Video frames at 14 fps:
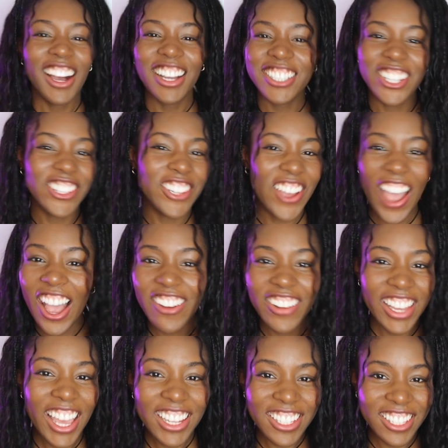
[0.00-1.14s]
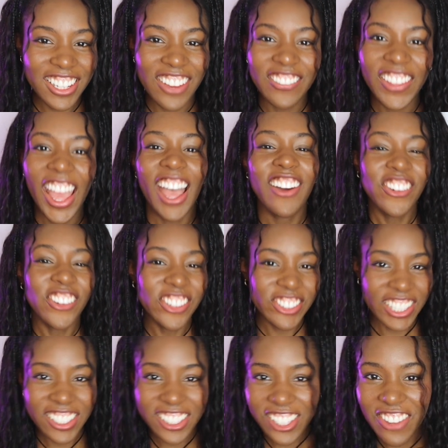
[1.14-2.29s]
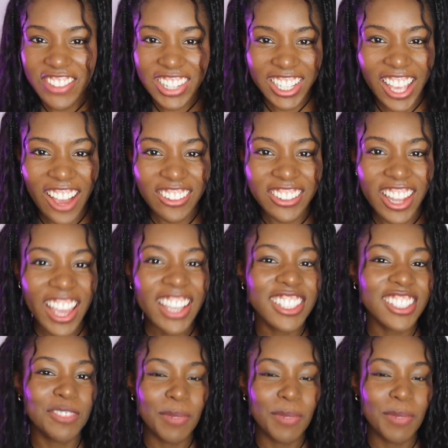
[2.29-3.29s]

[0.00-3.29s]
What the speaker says: I don't know how I ended up ordering so many cowl necks,